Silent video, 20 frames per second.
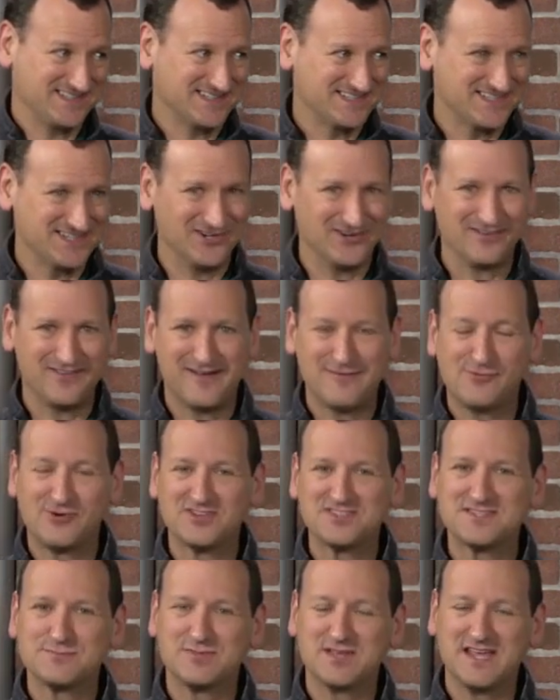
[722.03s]
So if I want
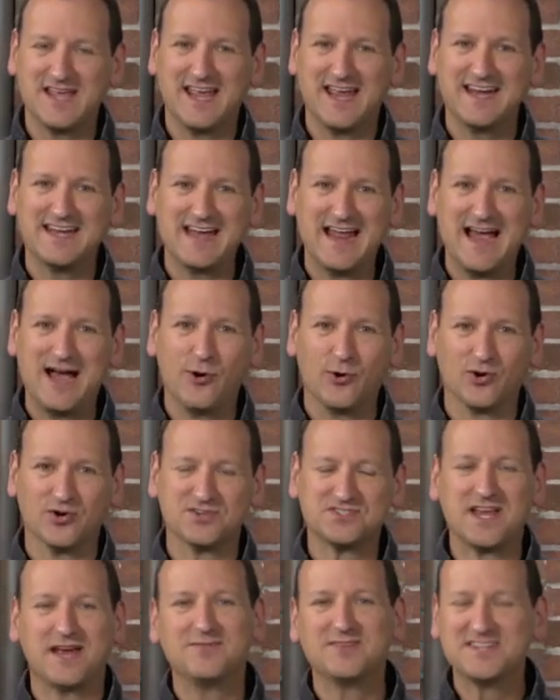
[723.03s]
it to be 8
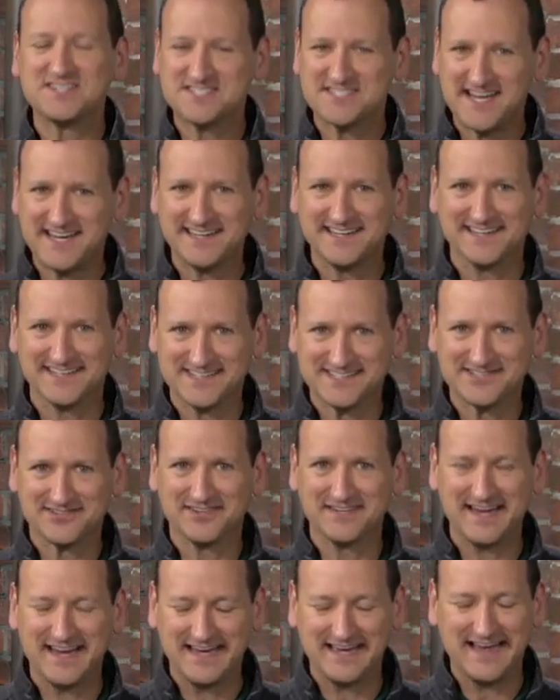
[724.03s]
hours, how many seconds are
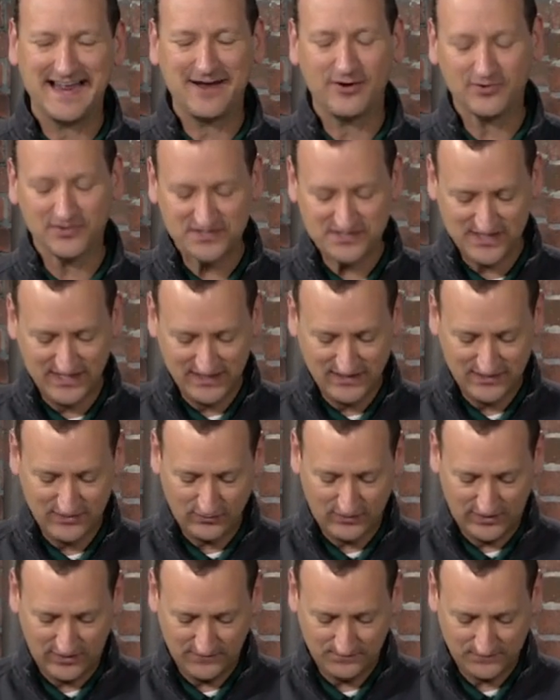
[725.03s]
in 8 hours?
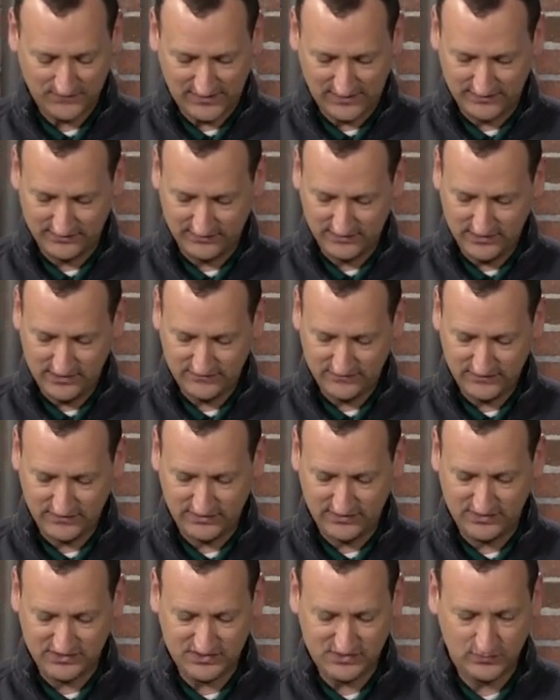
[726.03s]
Well, oddly enough, it
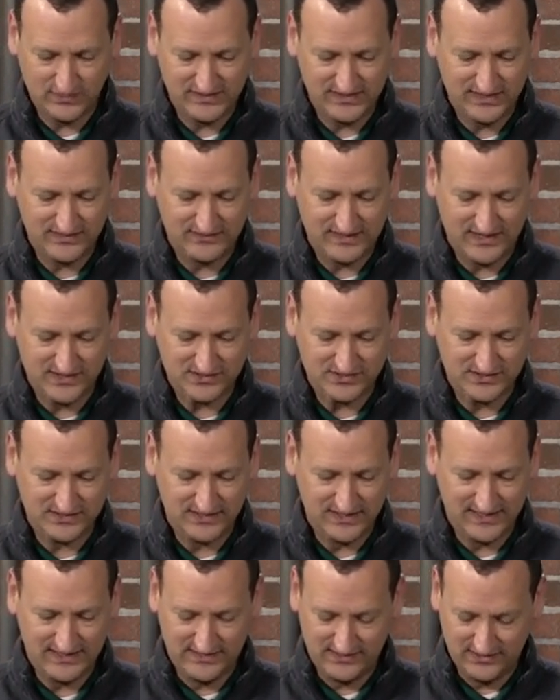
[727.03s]
is
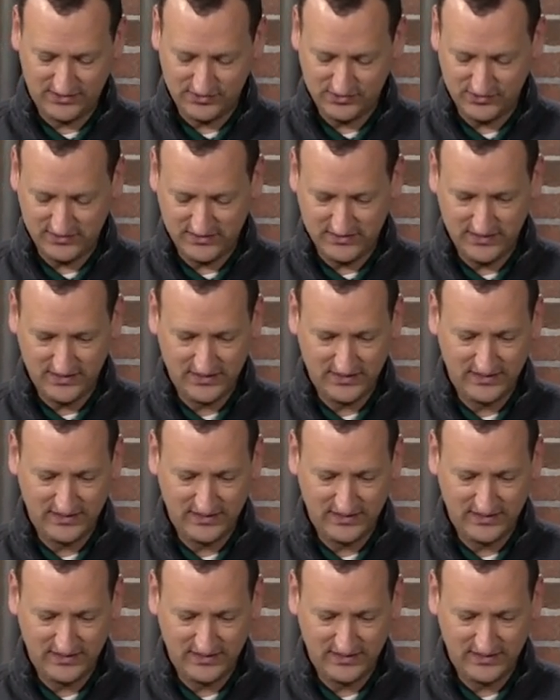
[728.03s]
28,800.